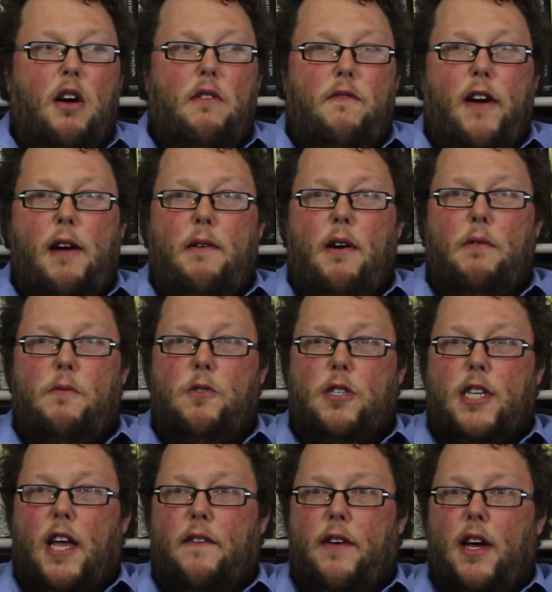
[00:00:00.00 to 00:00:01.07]
Very well put
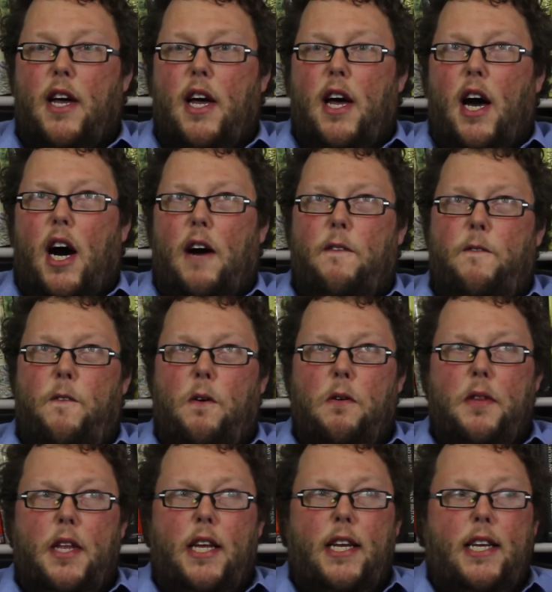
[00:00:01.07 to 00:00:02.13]
together. I
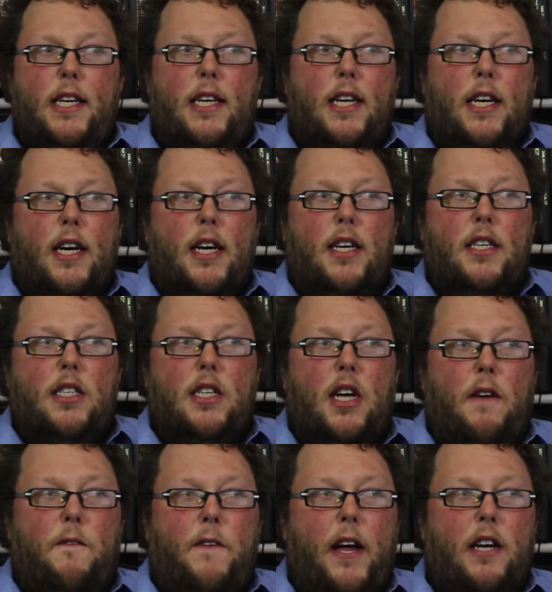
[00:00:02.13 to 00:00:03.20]
thought the
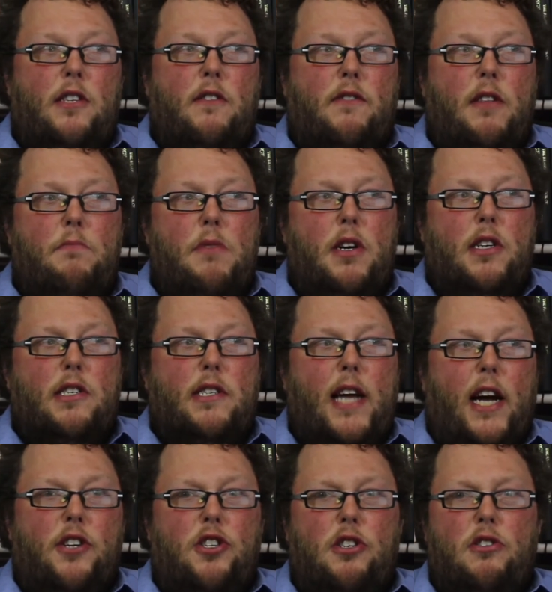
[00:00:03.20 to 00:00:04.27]
effects of the monk
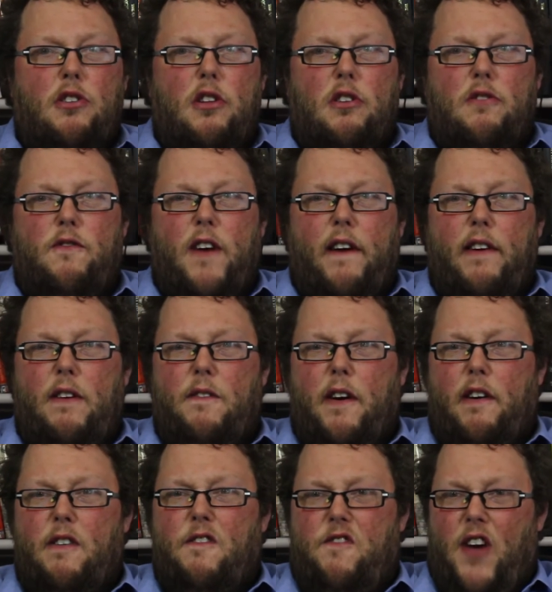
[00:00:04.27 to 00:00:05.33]
statues looked very,
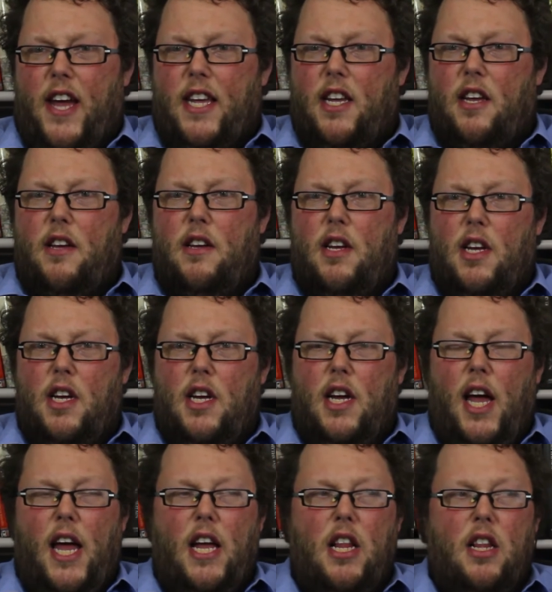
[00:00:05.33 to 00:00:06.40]
very fake.
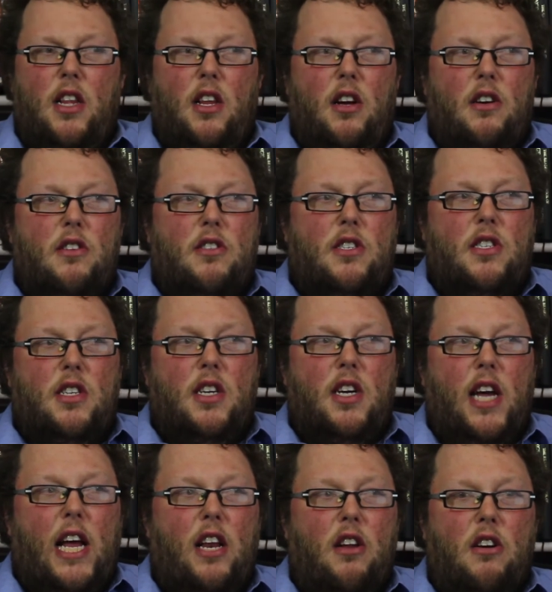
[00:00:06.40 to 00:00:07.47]
It looked
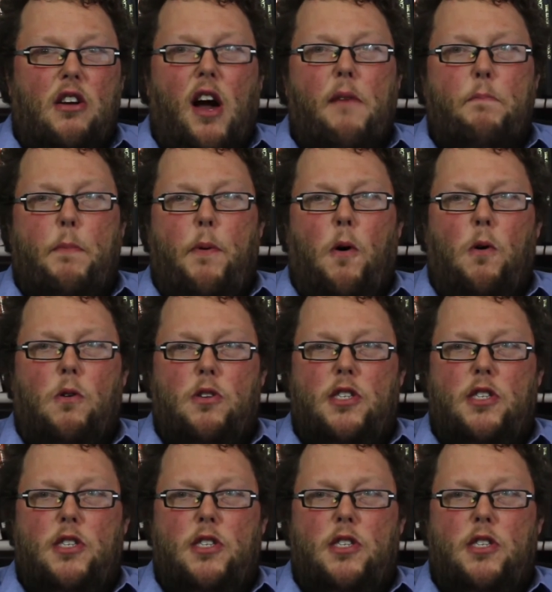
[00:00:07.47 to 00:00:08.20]
like poor